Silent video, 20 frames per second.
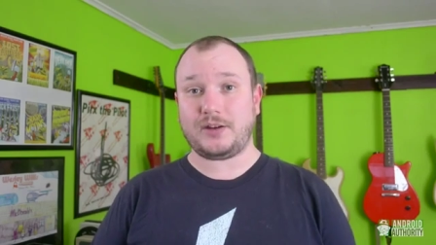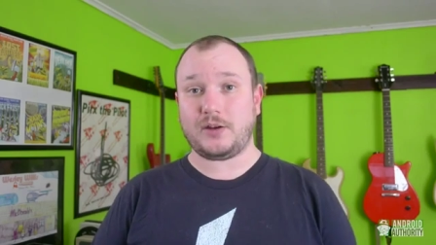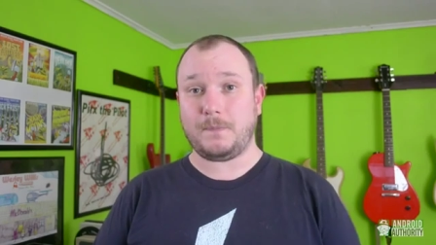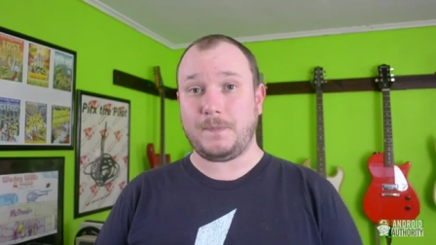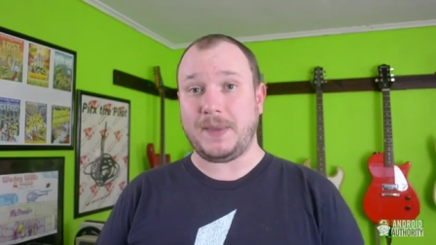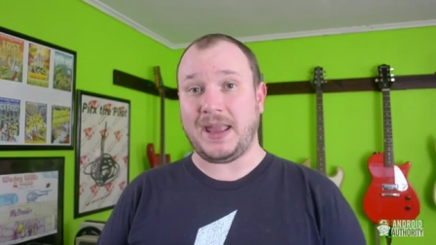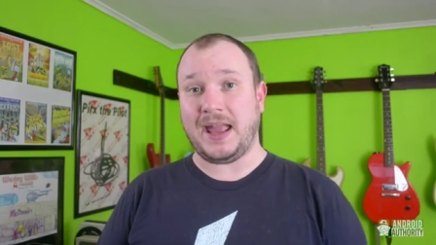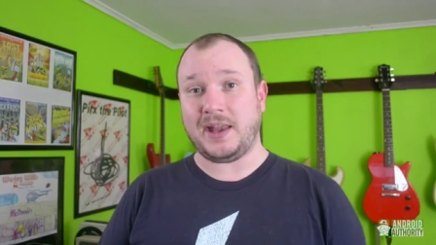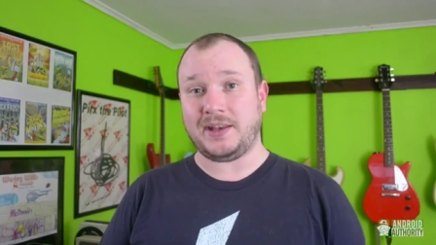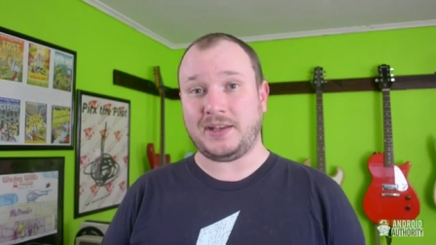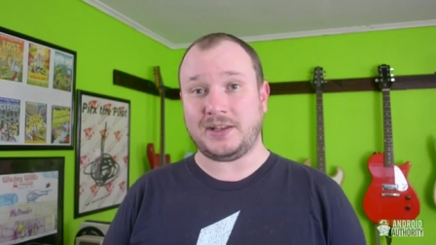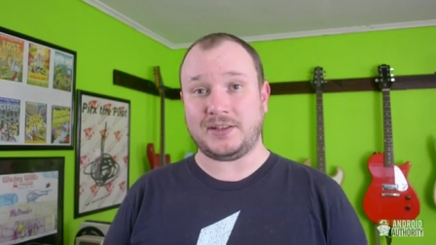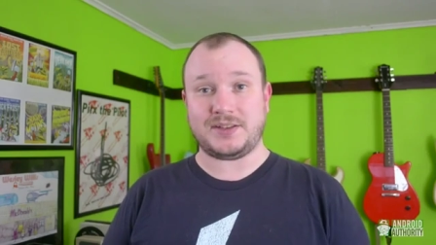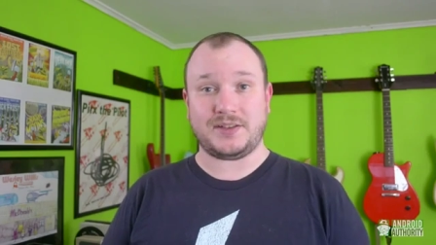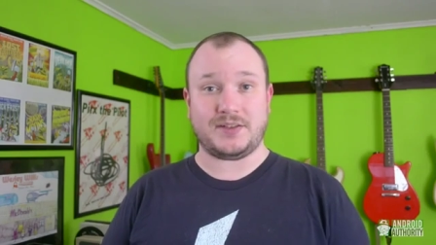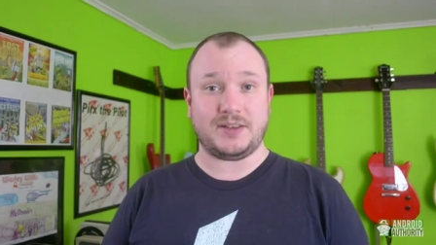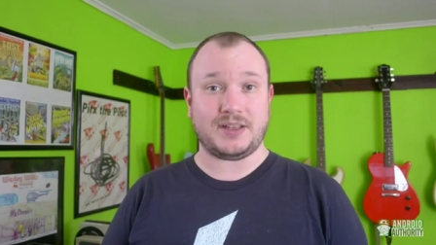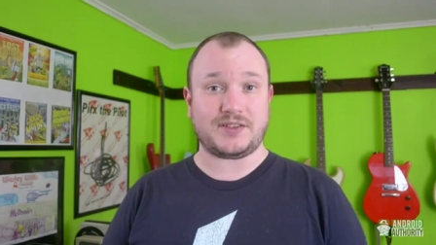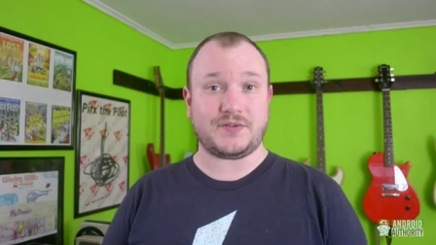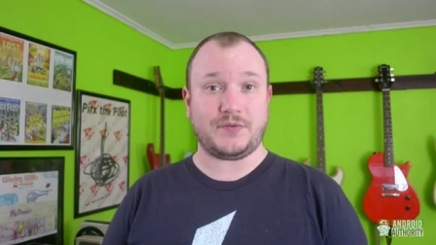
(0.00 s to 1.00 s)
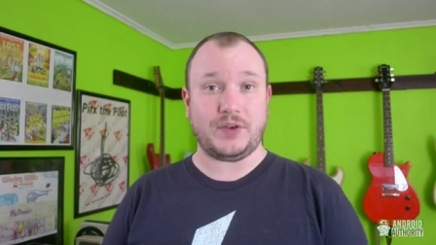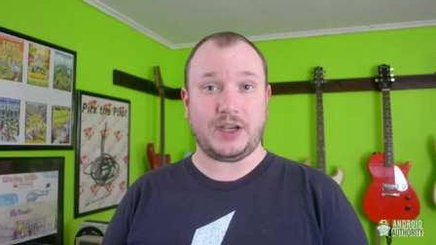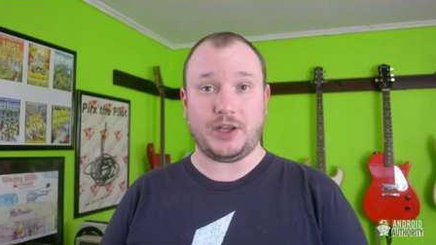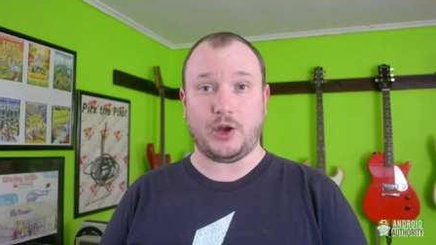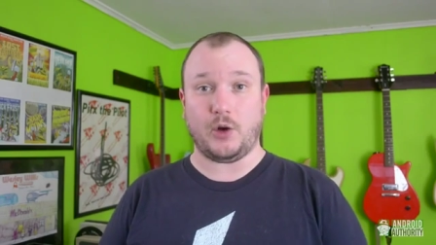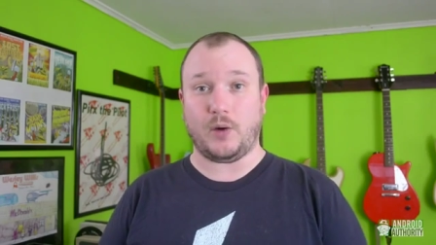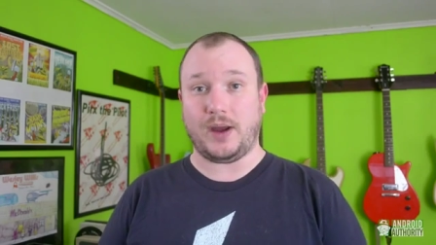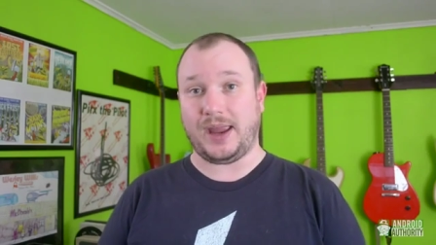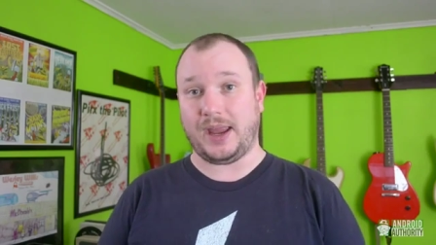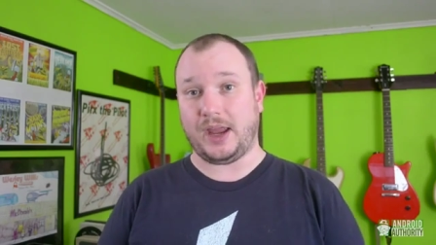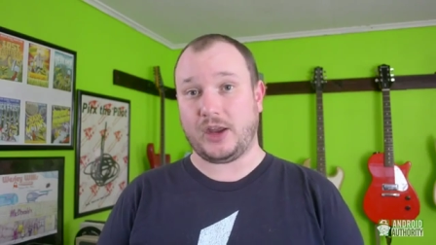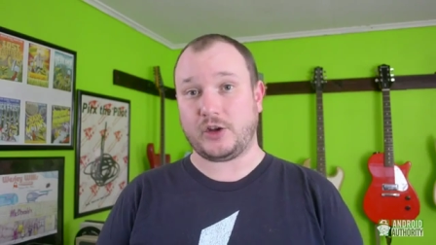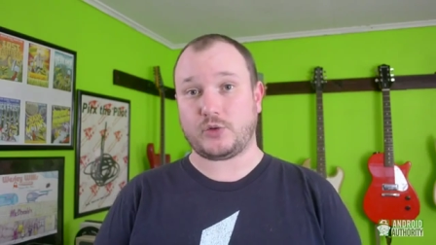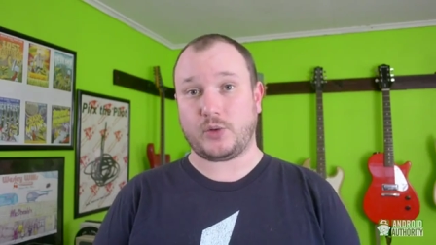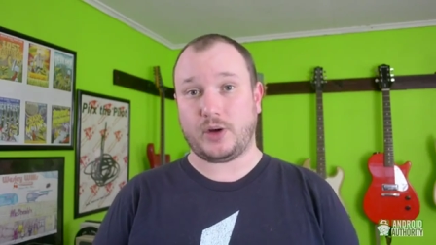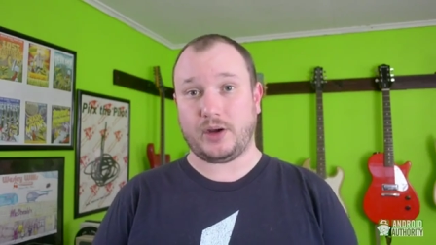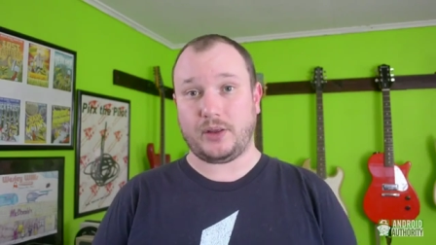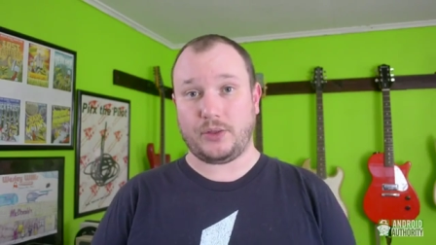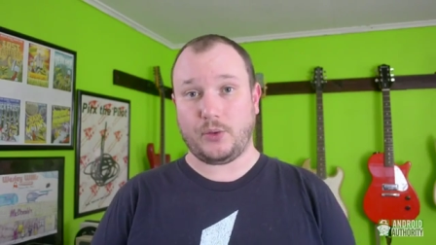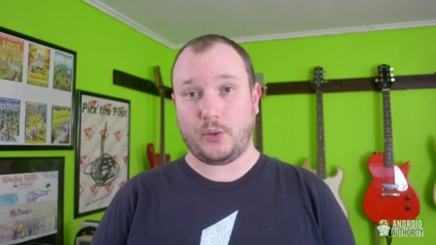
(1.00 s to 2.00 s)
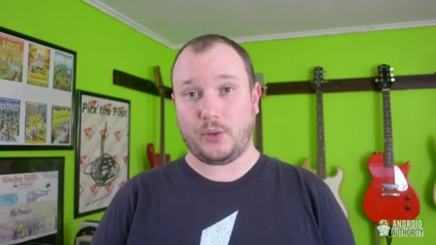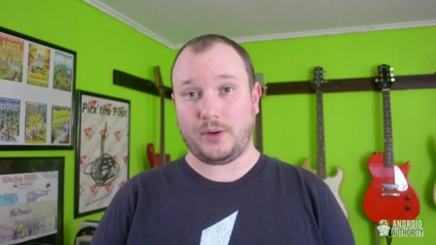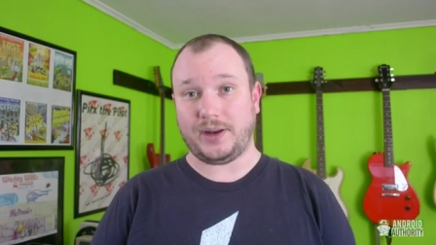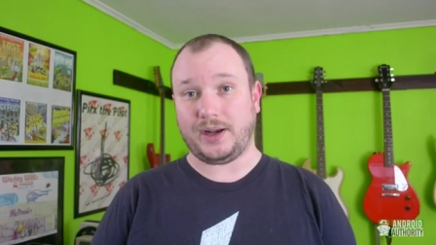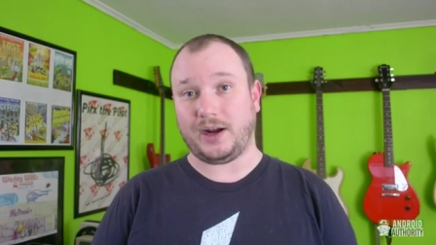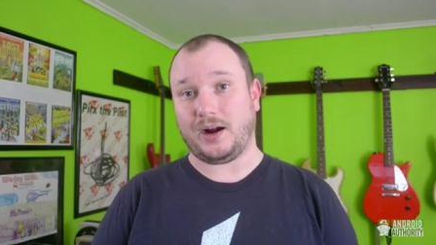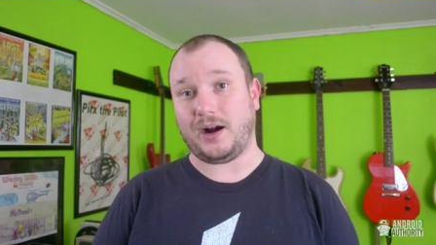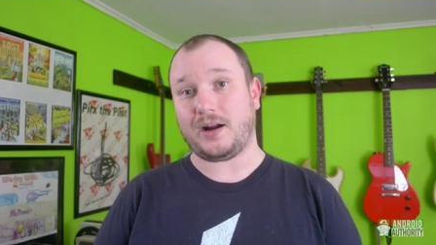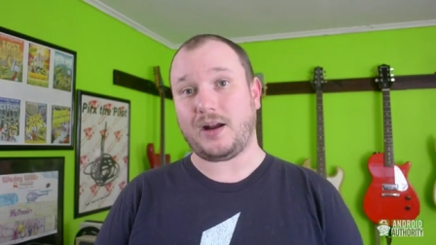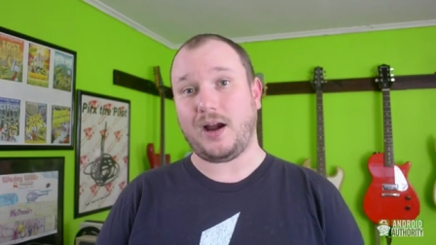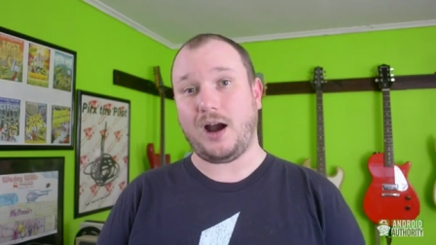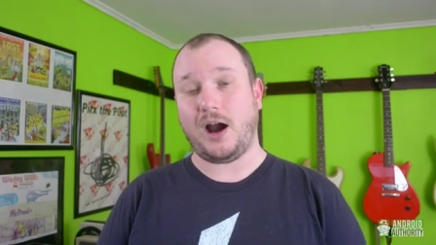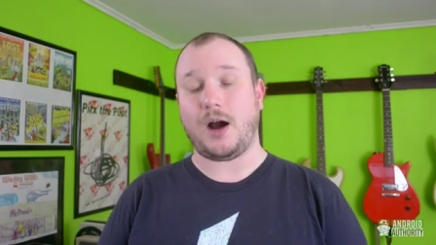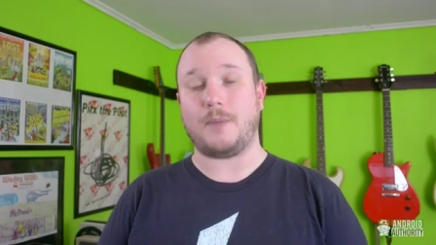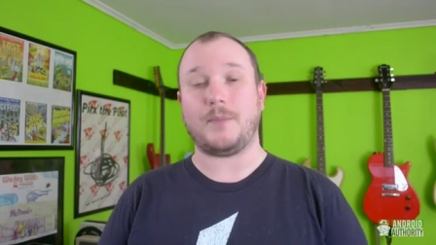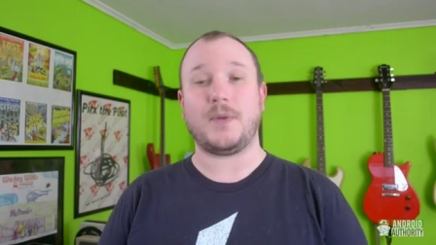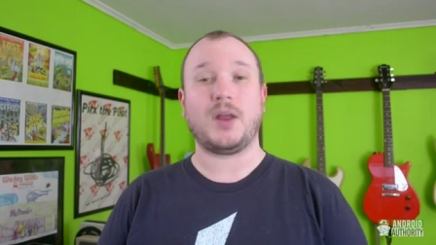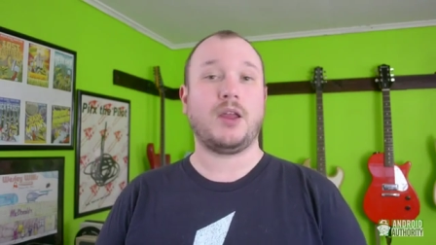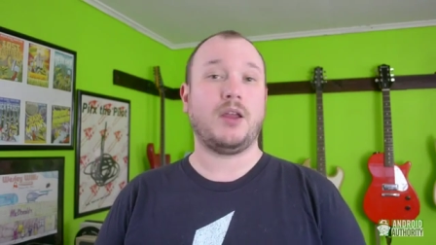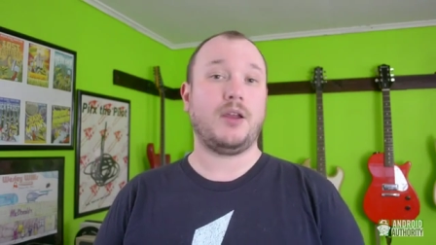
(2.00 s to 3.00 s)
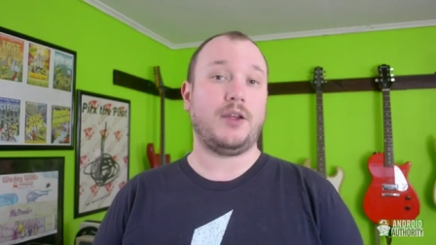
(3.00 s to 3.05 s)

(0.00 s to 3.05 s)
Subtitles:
companion to this video at AndroidAuthority.com.